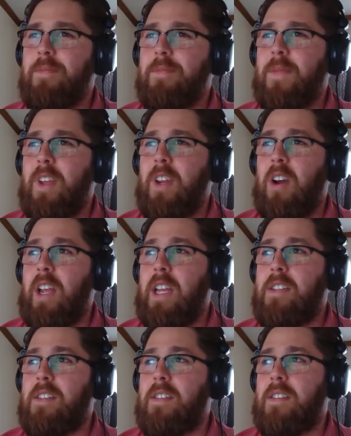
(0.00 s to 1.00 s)

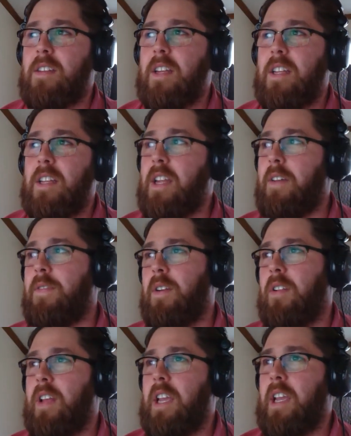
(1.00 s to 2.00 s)
It's
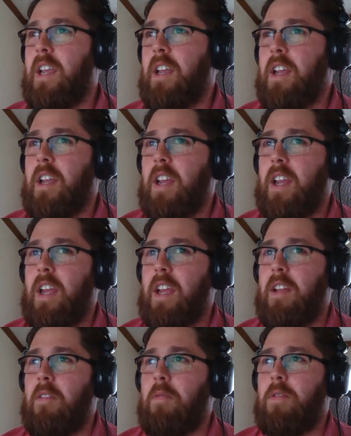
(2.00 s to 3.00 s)
definitely,
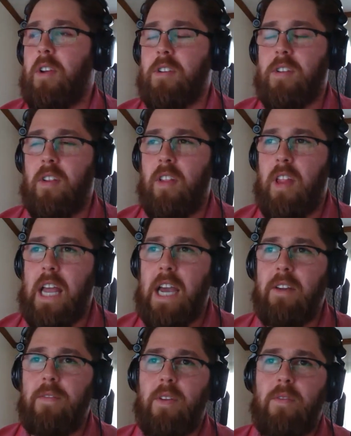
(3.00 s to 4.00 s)
there's a
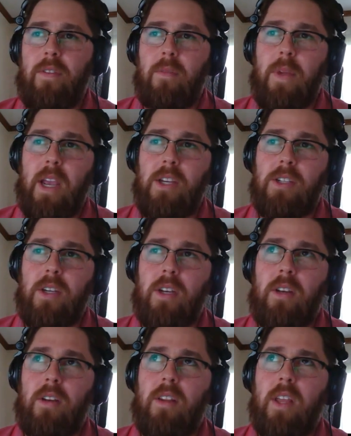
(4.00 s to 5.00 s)
lot of
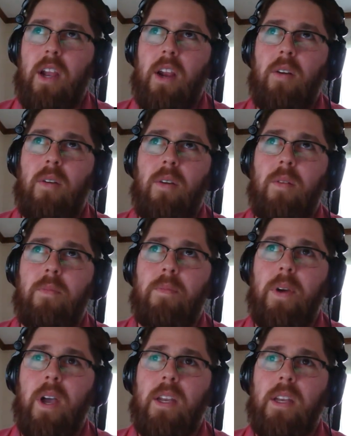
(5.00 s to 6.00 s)
information there, but